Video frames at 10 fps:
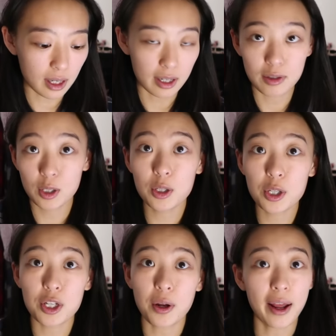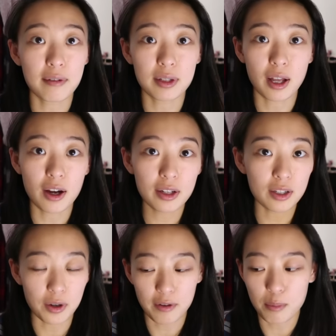I told you I don't have a lot,
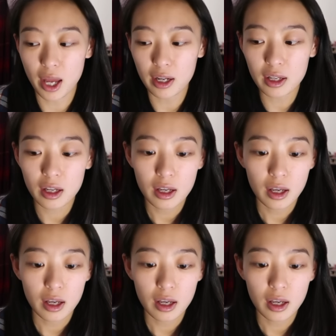don't have many,